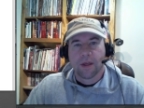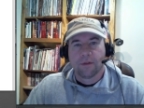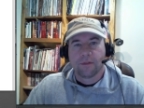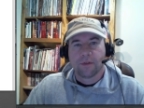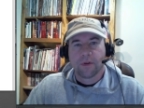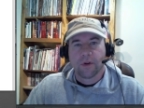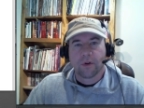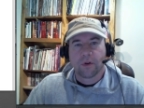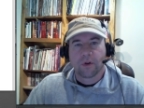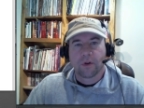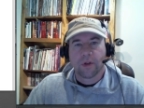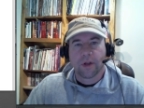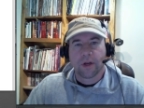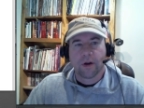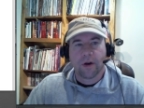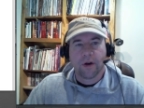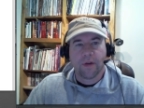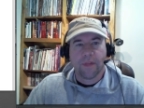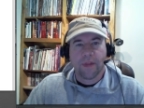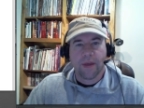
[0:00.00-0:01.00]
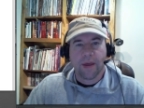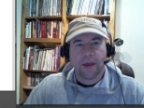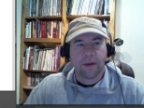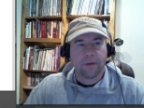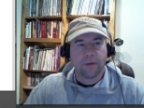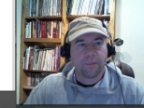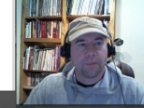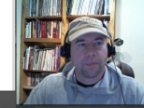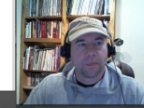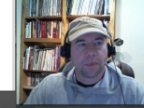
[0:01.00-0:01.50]
If you go and click on
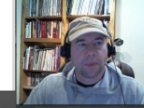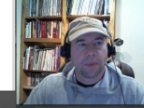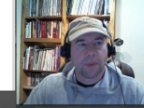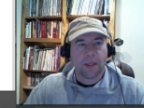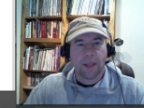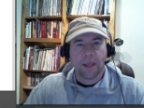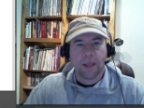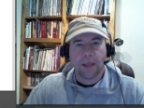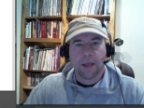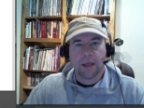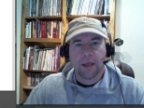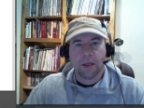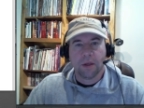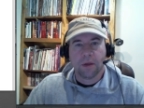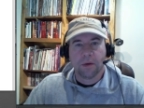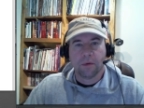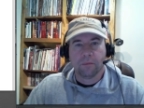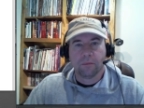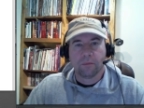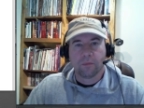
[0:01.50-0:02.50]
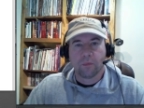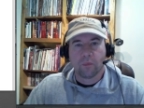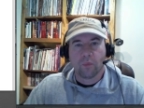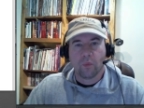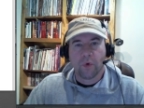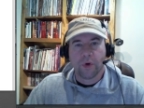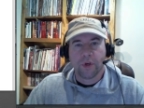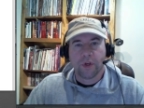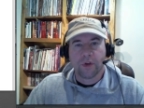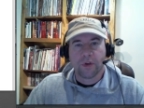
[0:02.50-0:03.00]
that, and
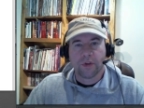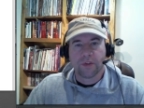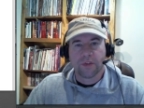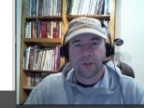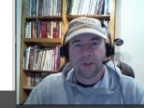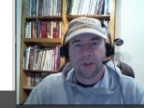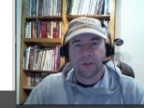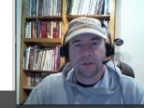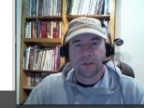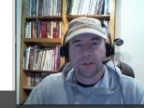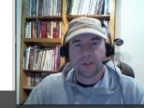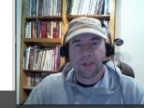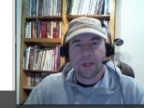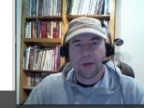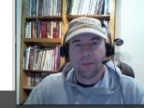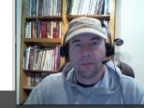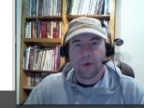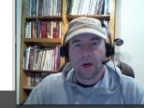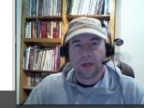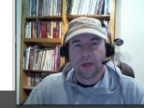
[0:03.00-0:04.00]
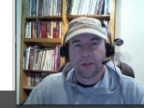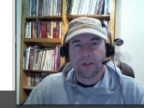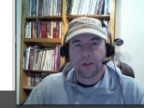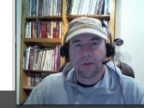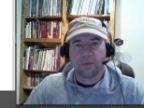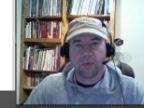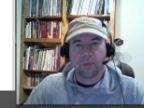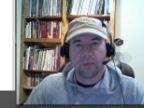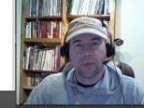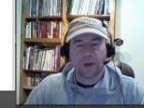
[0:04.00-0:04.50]
when you can see the steam
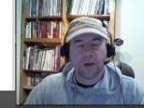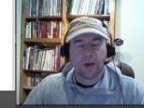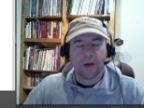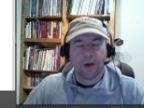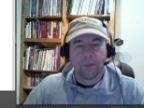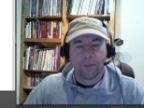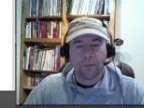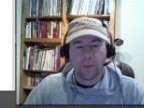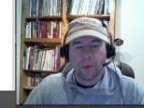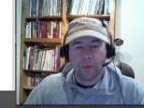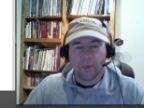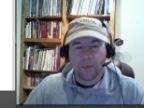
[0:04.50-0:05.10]
rising from the cup,